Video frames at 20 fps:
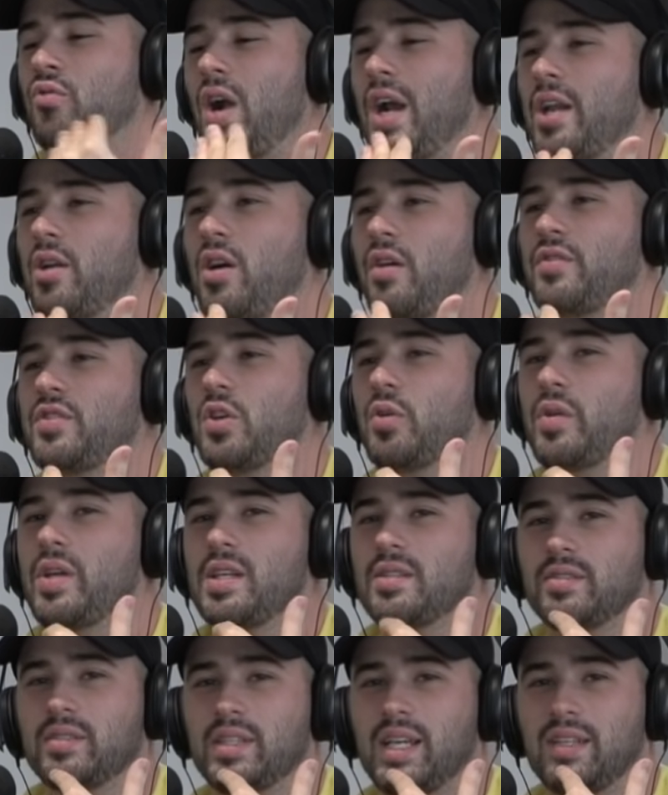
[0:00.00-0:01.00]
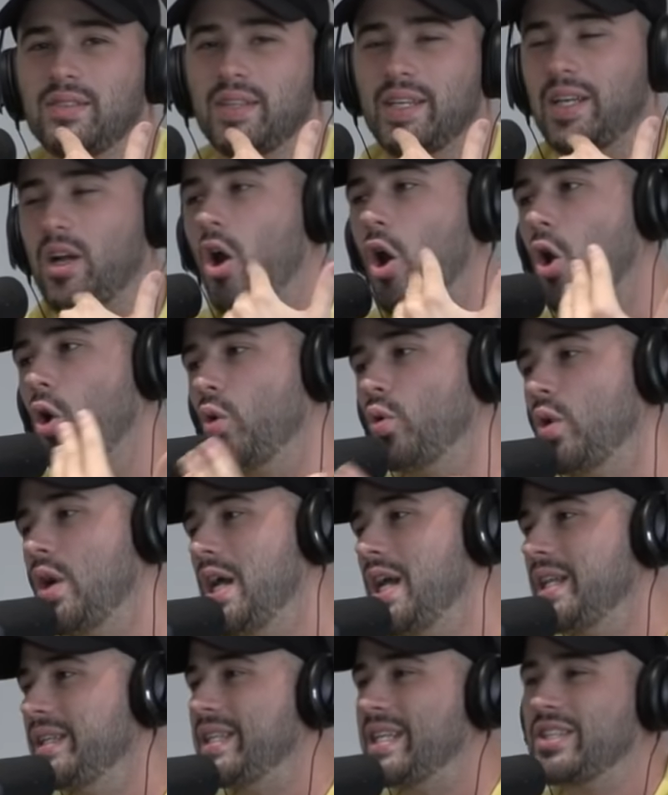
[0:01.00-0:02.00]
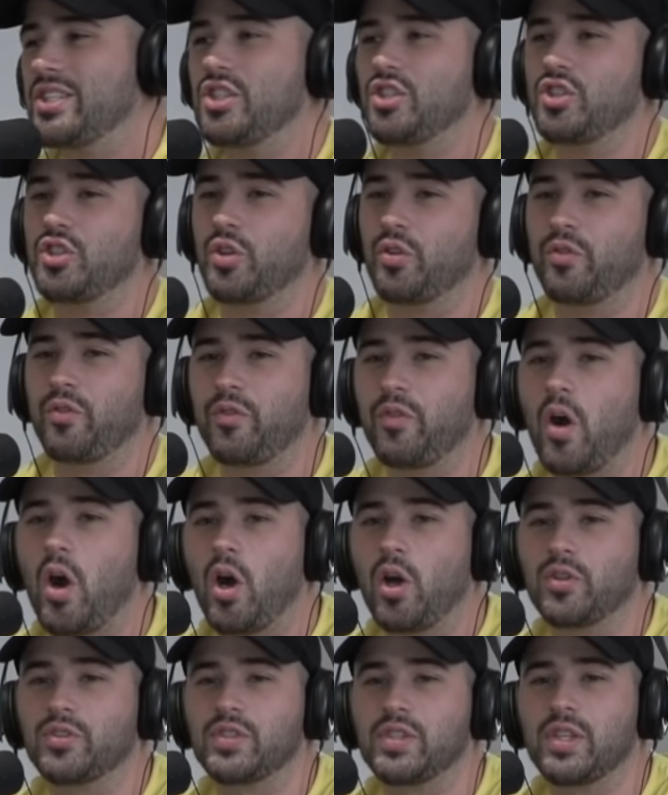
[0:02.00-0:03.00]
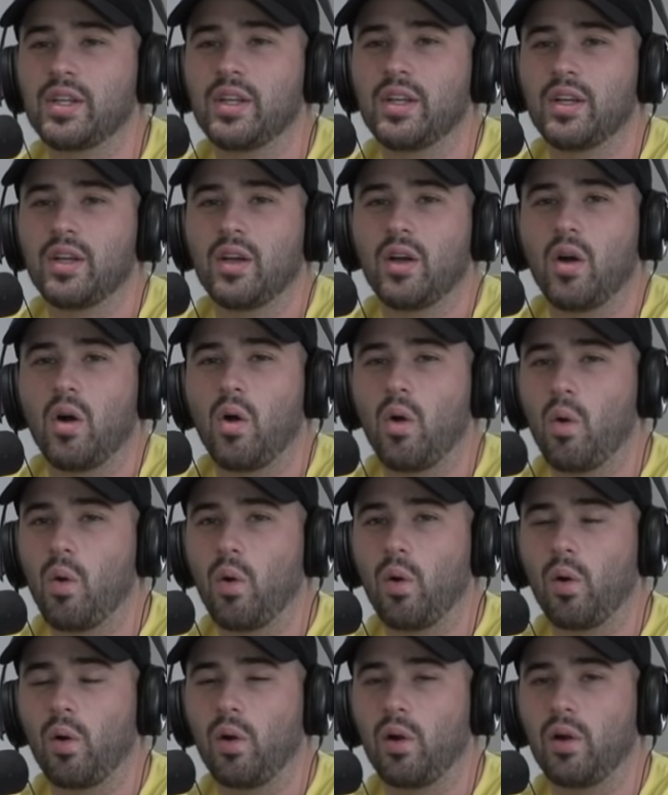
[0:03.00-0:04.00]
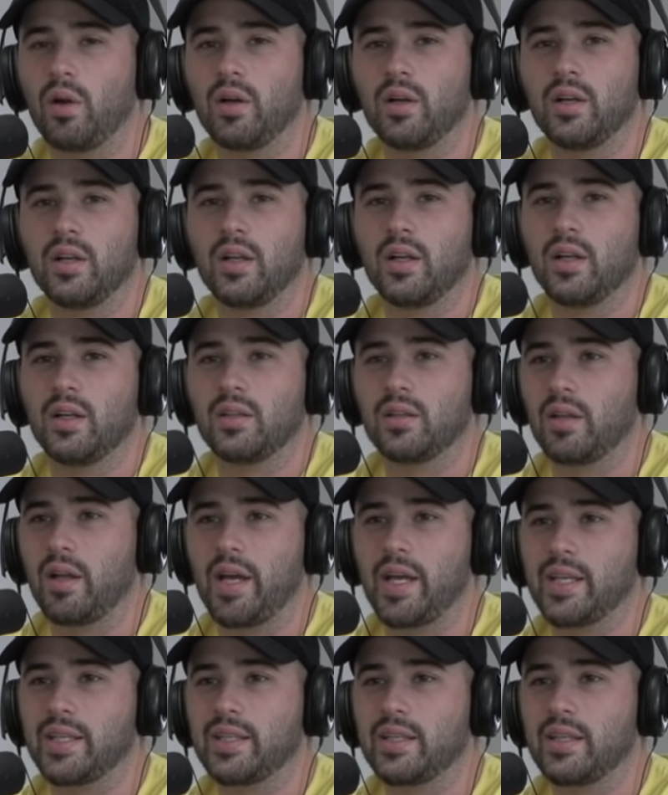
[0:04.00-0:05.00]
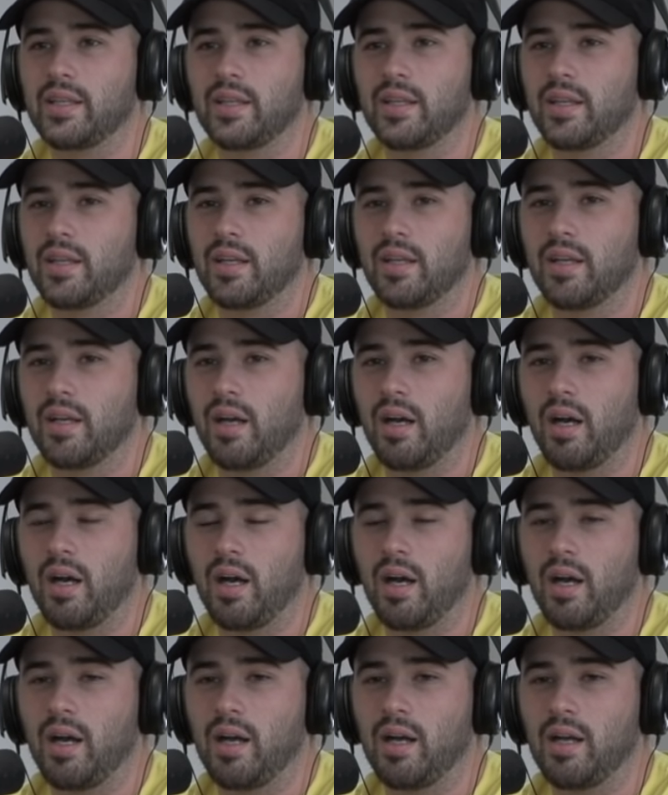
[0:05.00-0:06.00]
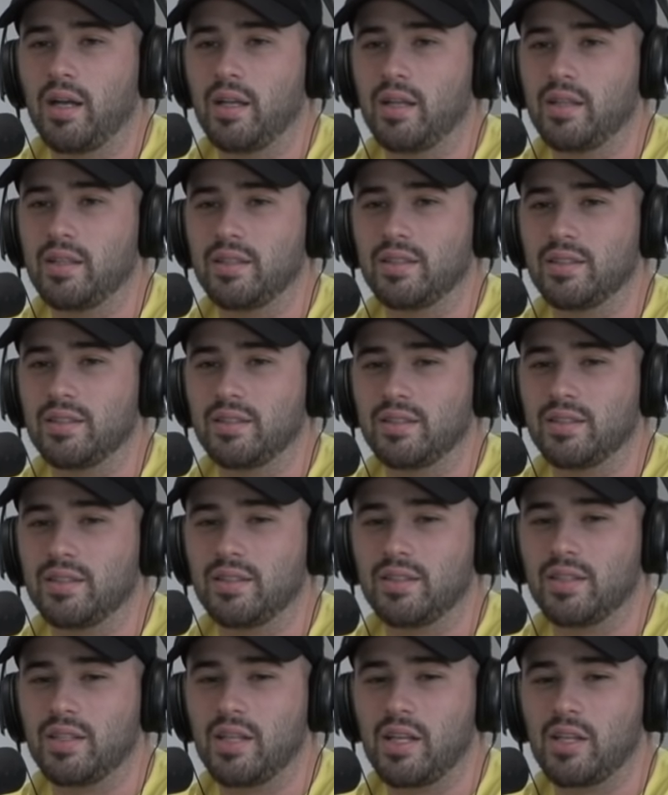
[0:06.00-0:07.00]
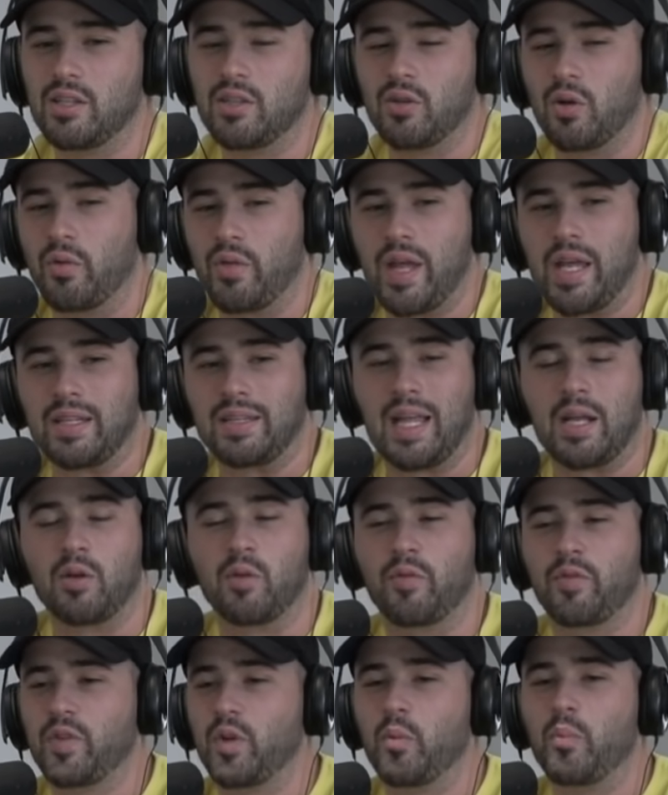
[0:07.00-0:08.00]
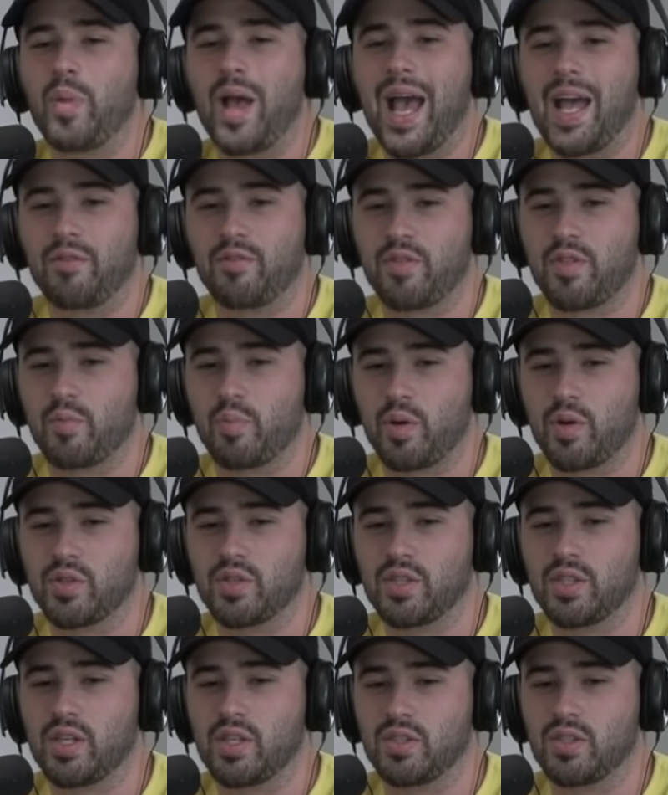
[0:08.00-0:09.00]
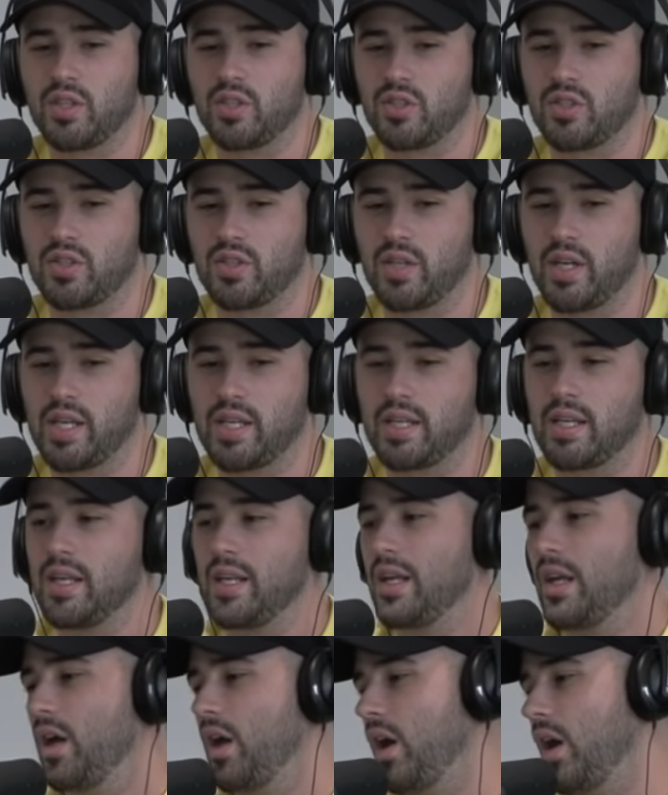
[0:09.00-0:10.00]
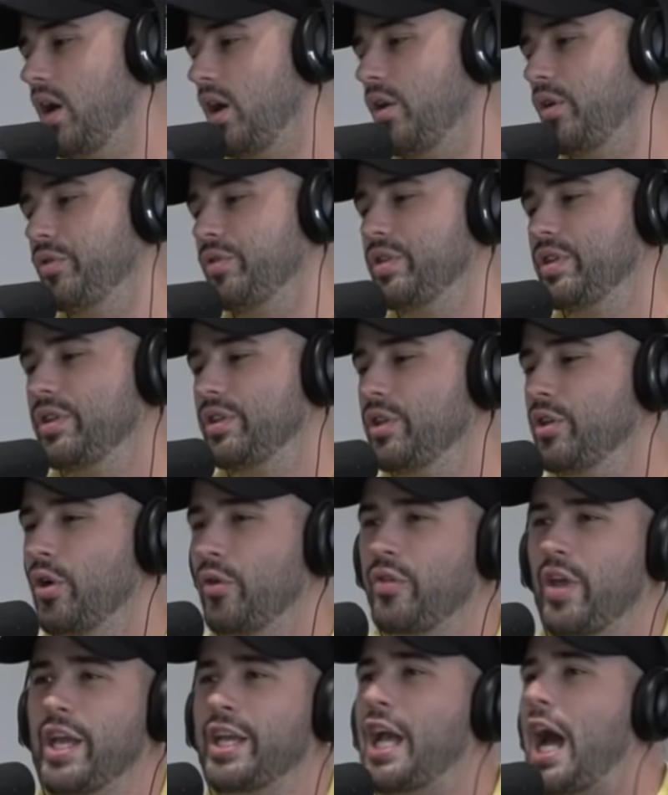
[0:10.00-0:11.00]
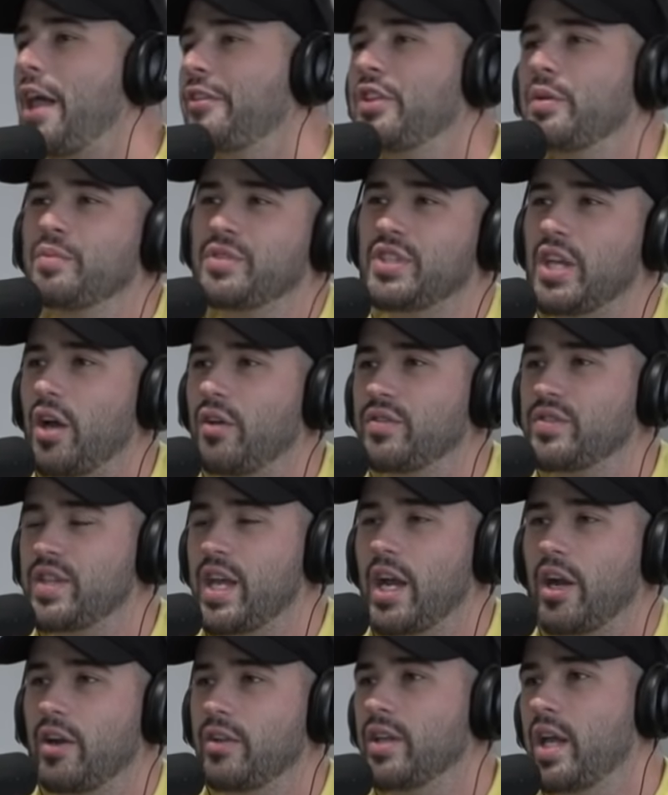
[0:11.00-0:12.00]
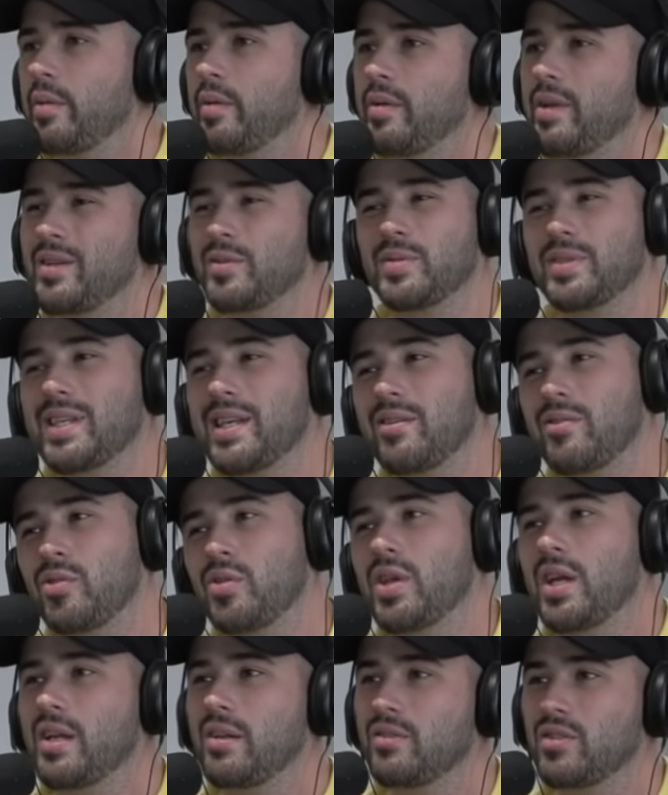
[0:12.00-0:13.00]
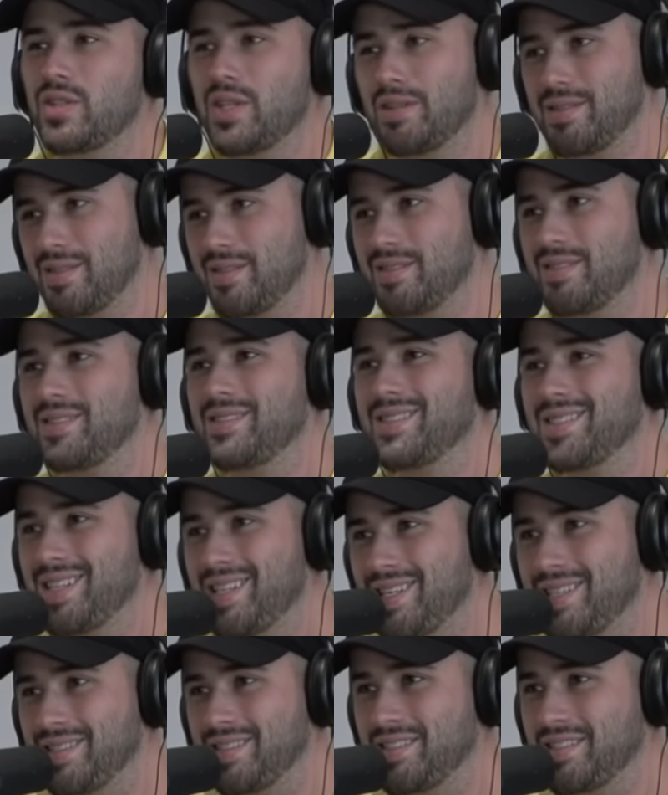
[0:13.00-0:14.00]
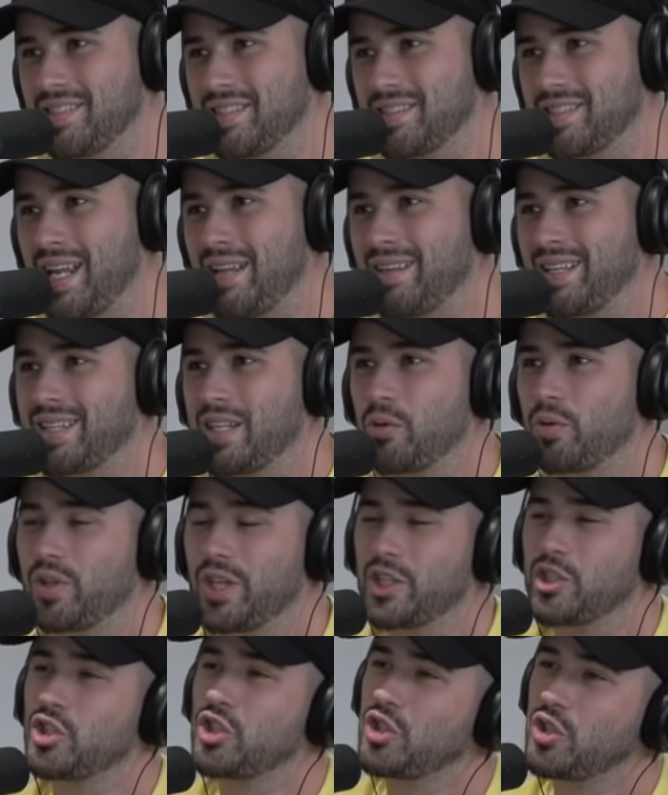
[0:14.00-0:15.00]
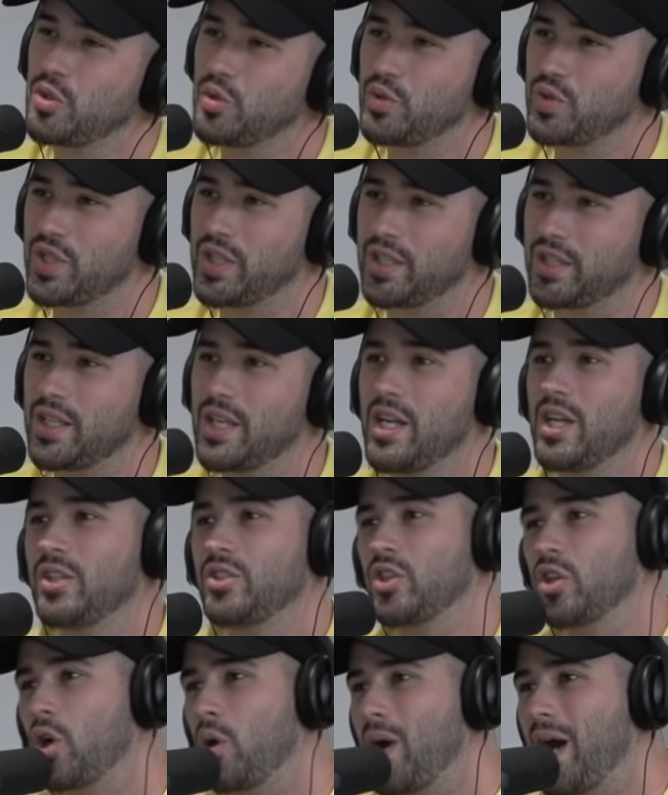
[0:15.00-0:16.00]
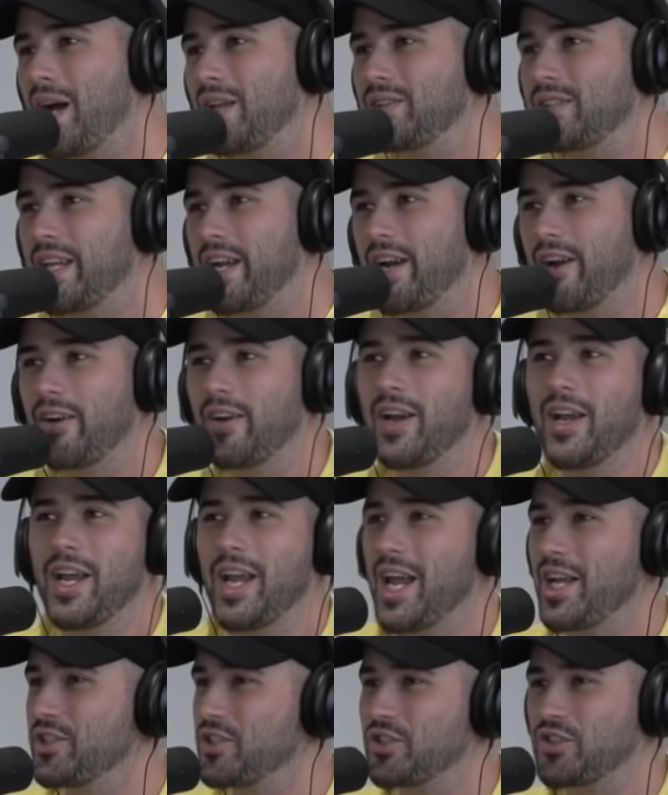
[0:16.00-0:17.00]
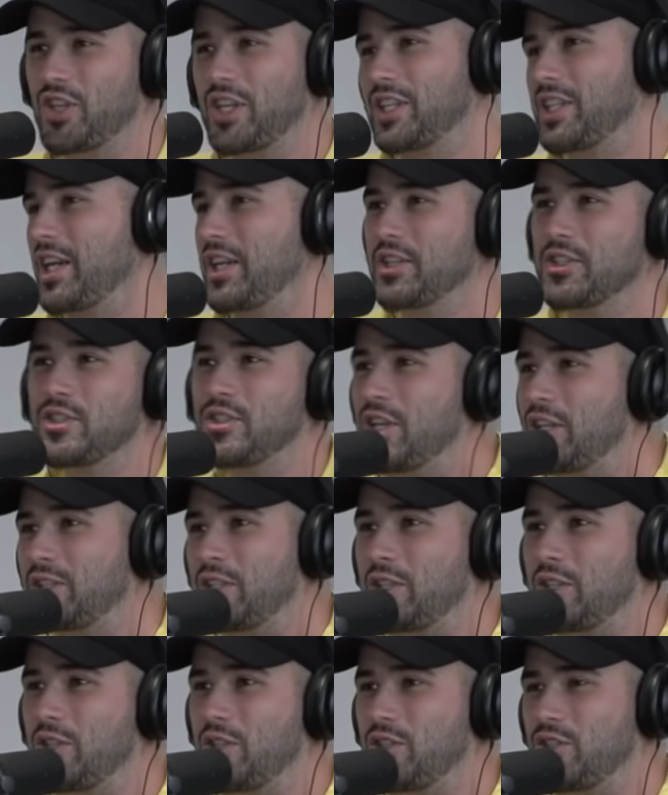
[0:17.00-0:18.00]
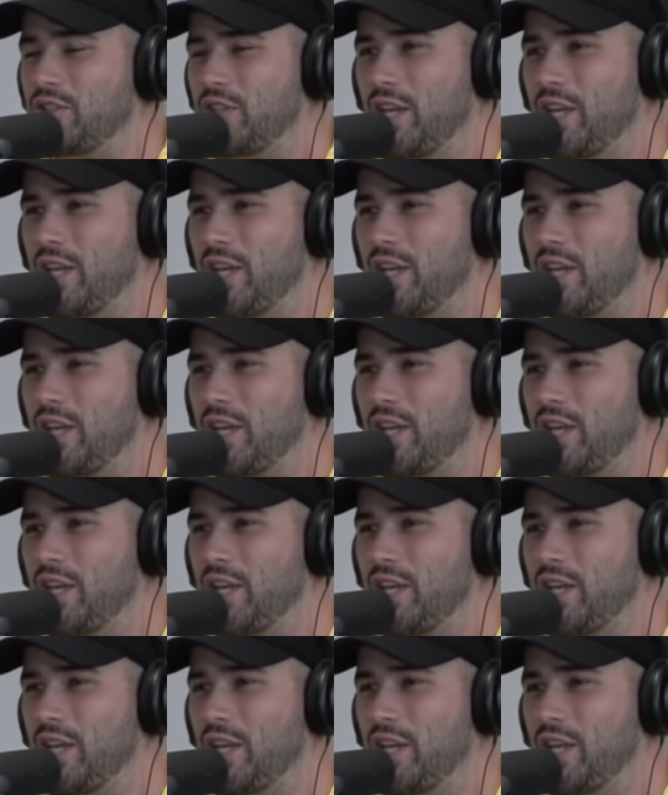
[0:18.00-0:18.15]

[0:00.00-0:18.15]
write it off so easily as, like, oh, this is your fault, or, like... Uh, you know, they, they don't feel bad for the person because they're just like, oh, you know, they got themselves there. And blah, blah, blah. It's like, you got to understand this is the disease. It's not like they were like choosing to go out there and just like get addicted to this